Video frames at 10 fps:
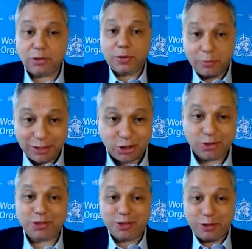or a
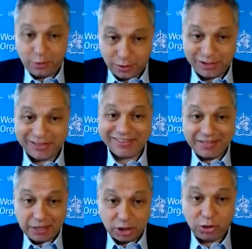regional security
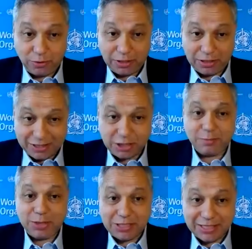issue, and it needs to
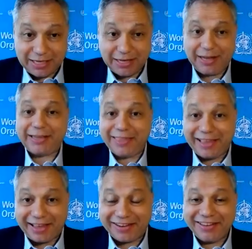be seen like
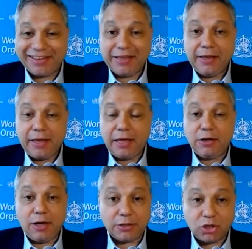that
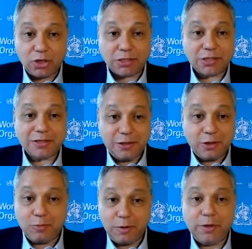and not just
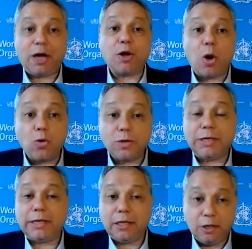global, not
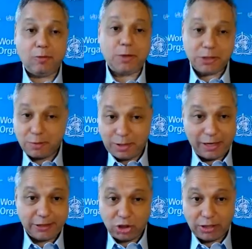only global
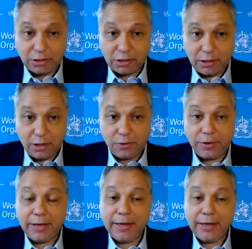supply chains alone.
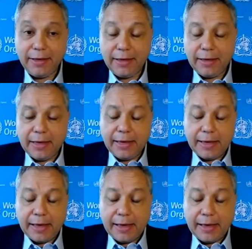
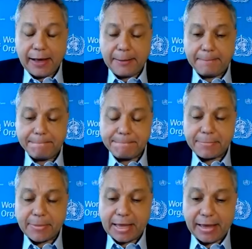
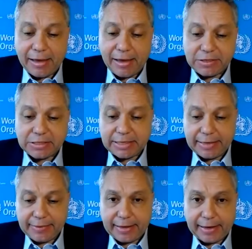Having
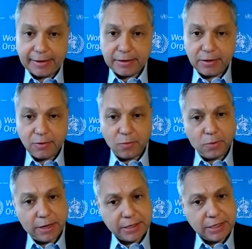said that,
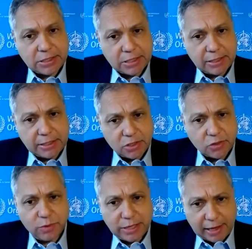one needs at least
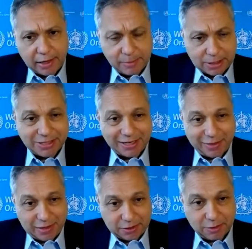3 elements, I
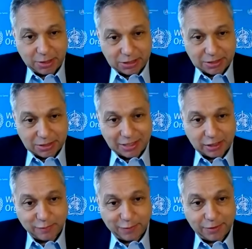think, to be
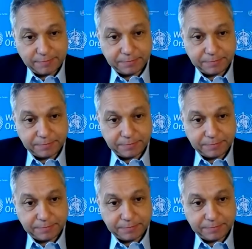successful.